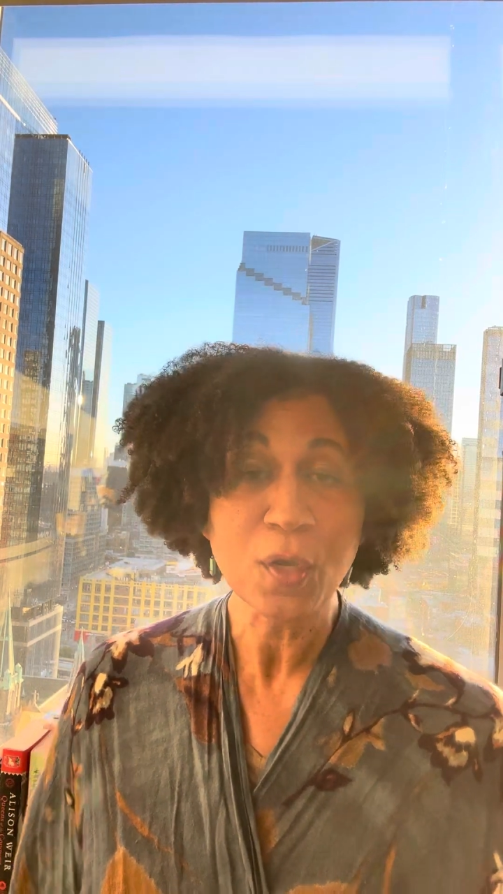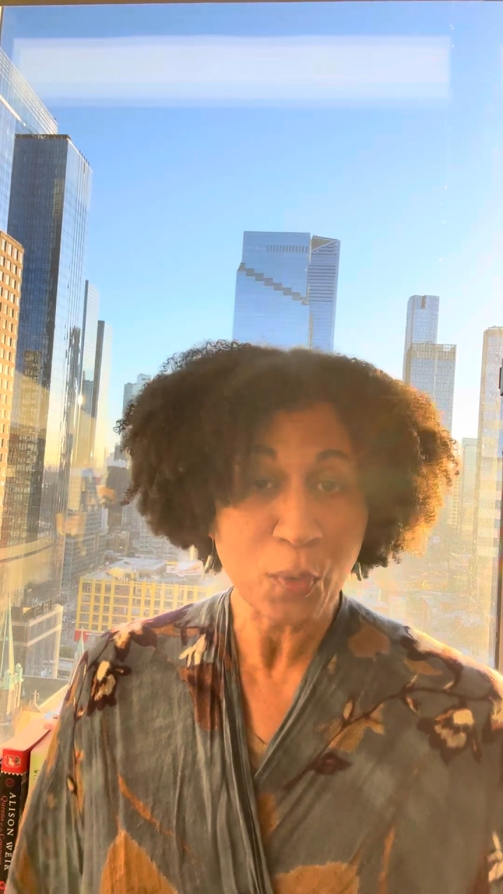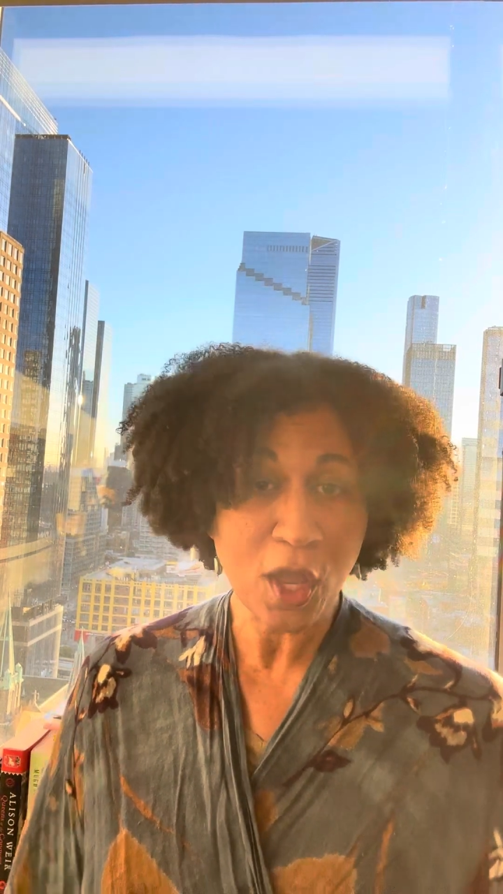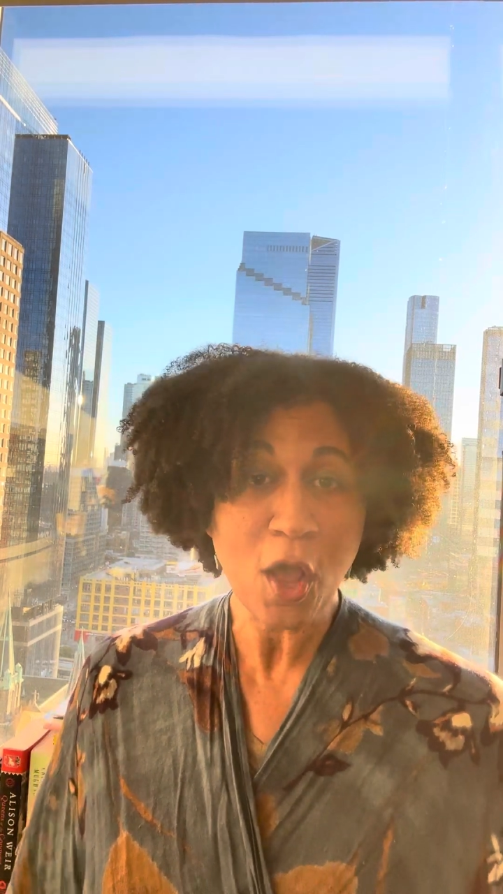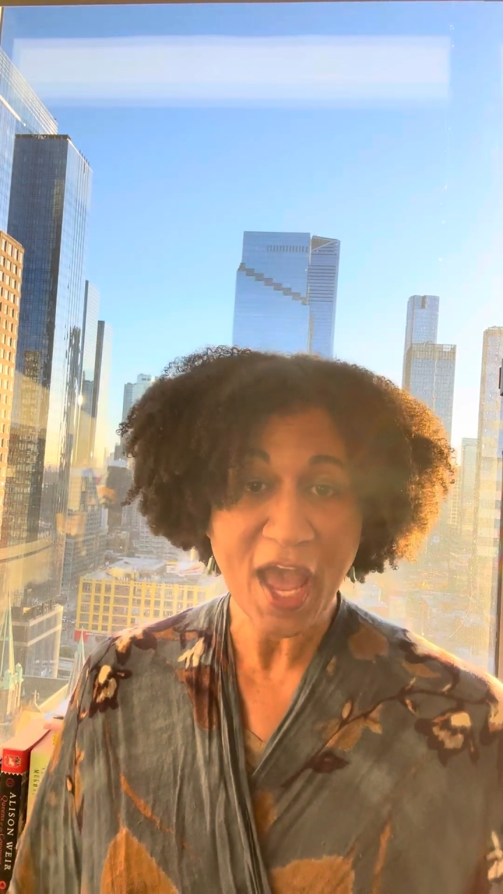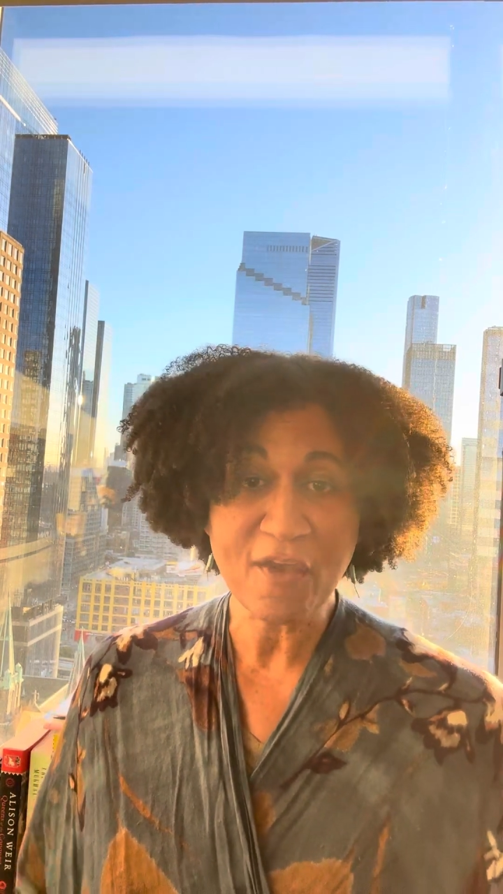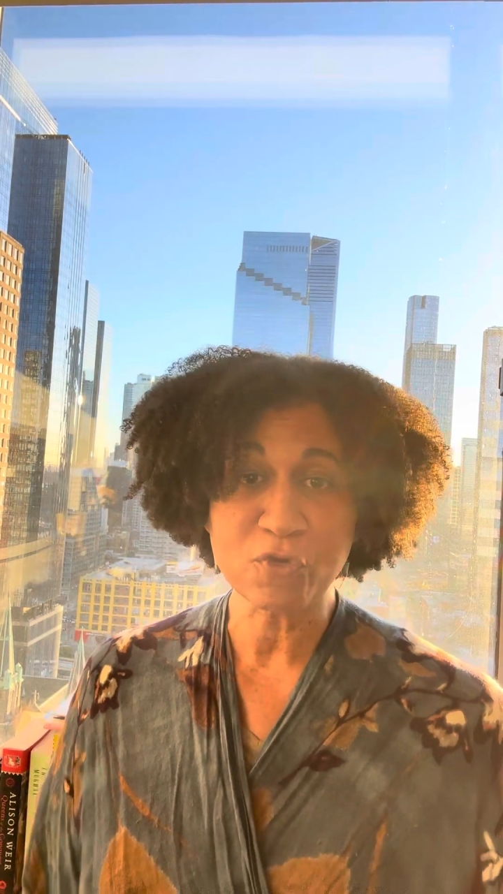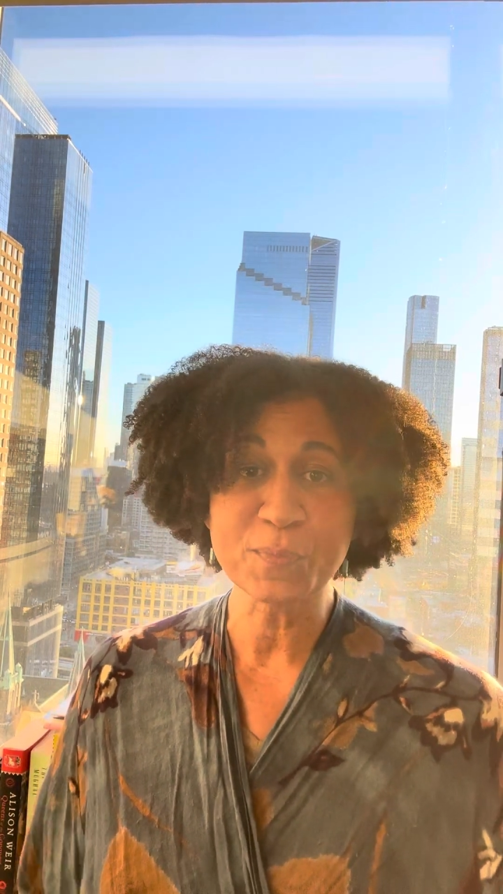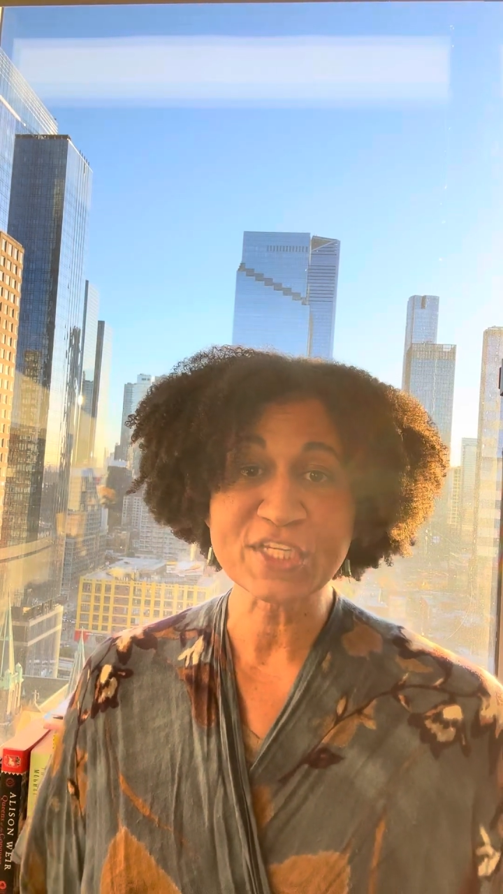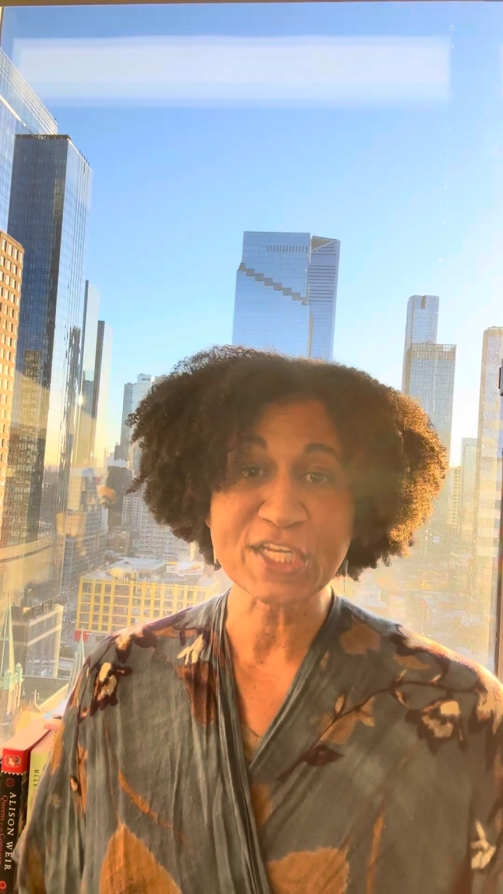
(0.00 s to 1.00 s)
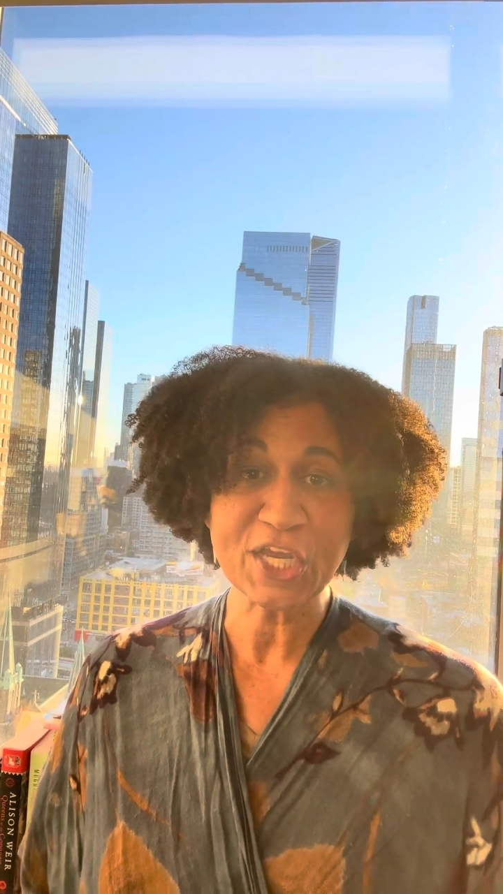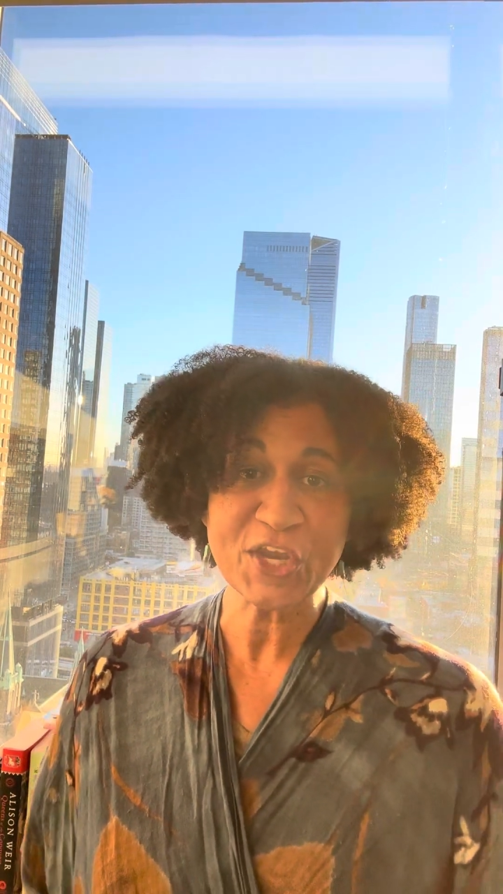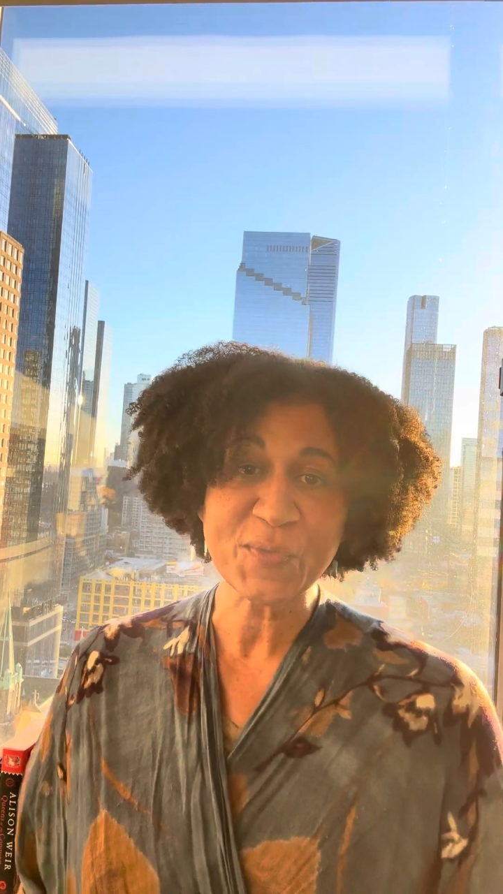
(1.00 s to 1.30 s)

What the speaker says: We all have room to learn,